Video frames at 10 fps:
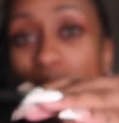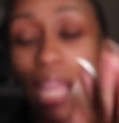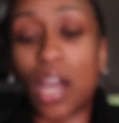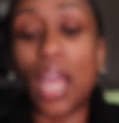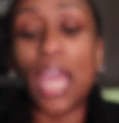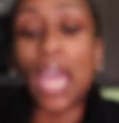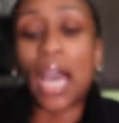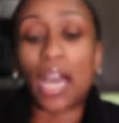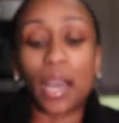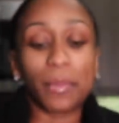right now.
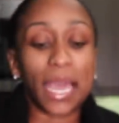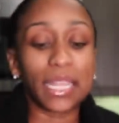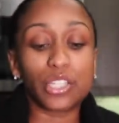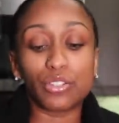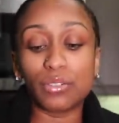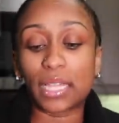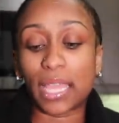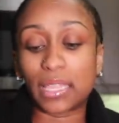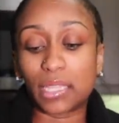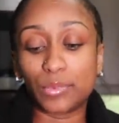I do
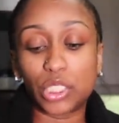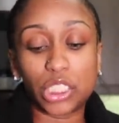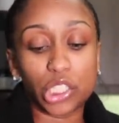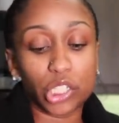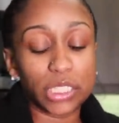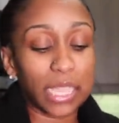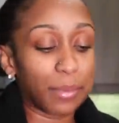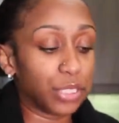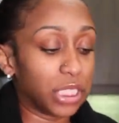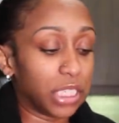like them. She took her
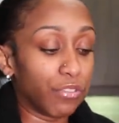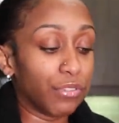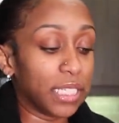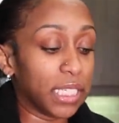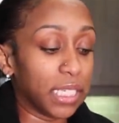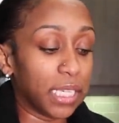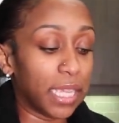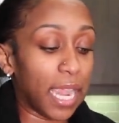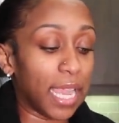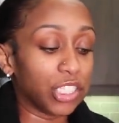time, she did really
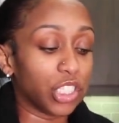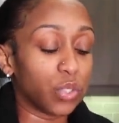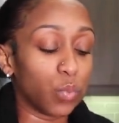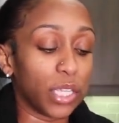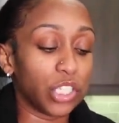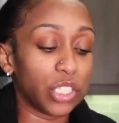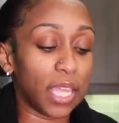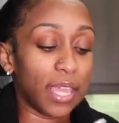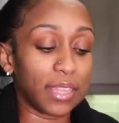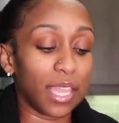good. I just wish
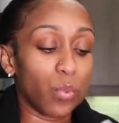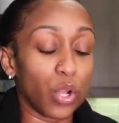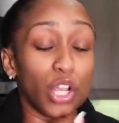that they were